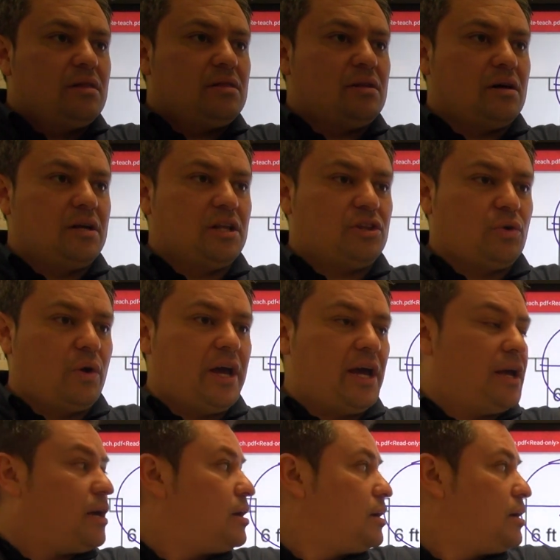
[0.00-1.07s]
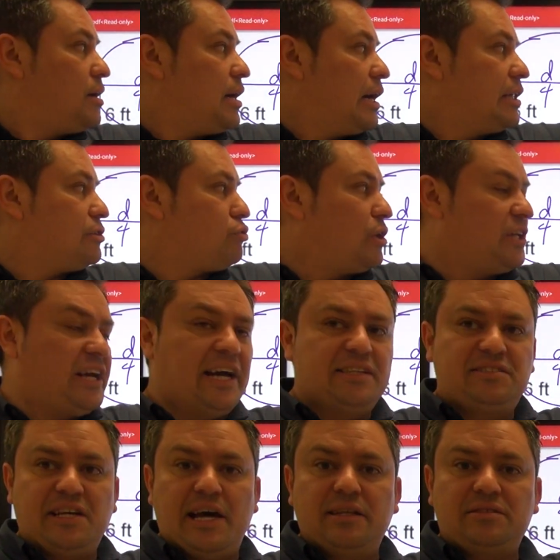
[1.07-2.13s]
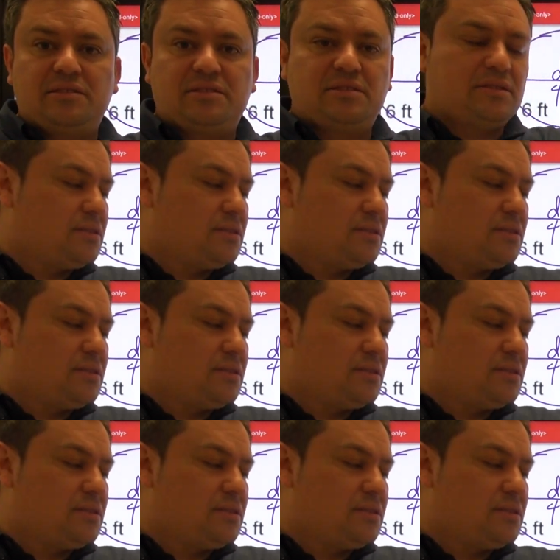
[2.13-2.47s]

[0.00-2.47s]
33 and 28 cents.